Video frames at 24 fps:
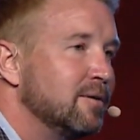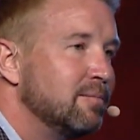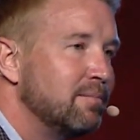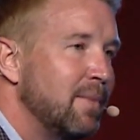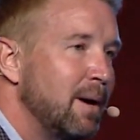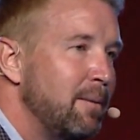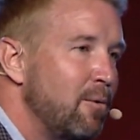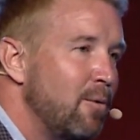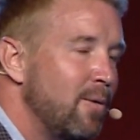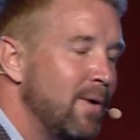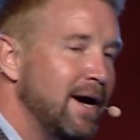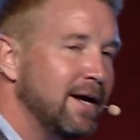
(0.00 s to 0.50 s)

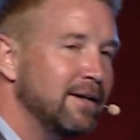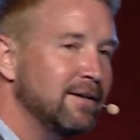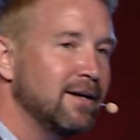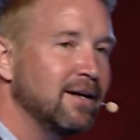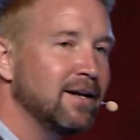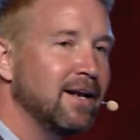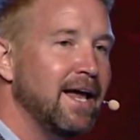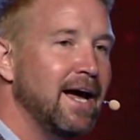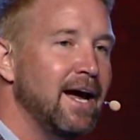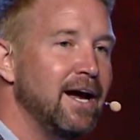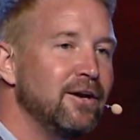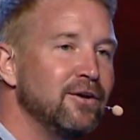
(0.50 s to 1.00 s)
Maybe we got that
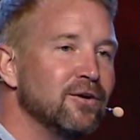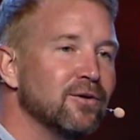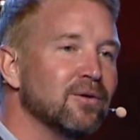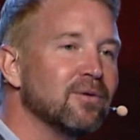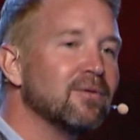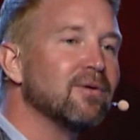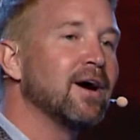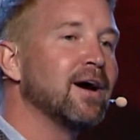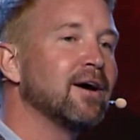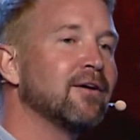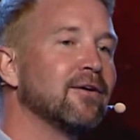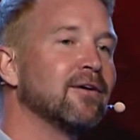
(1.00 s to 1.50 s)
lanyard
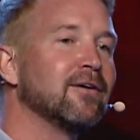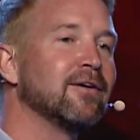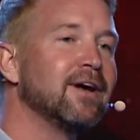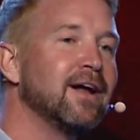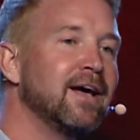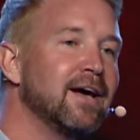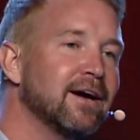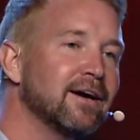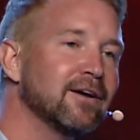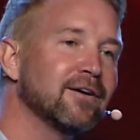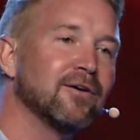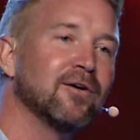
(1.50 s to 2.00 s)
around our
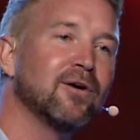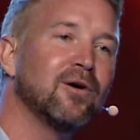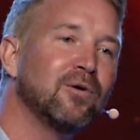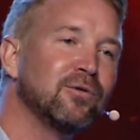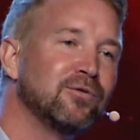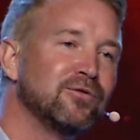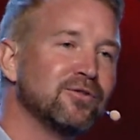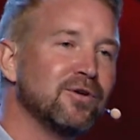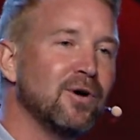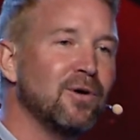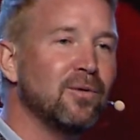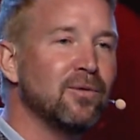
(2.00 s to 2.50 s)
neck and our old
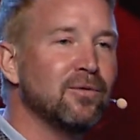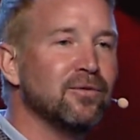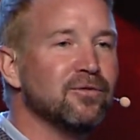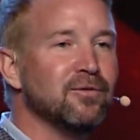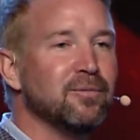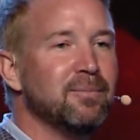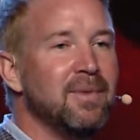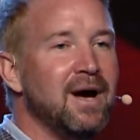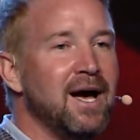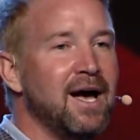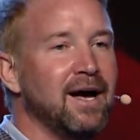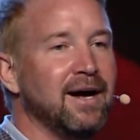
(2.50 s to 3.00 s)
shoulders
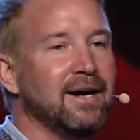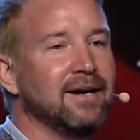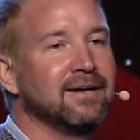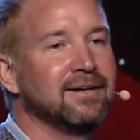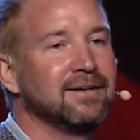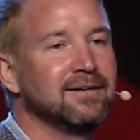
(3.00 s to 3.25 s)
are back.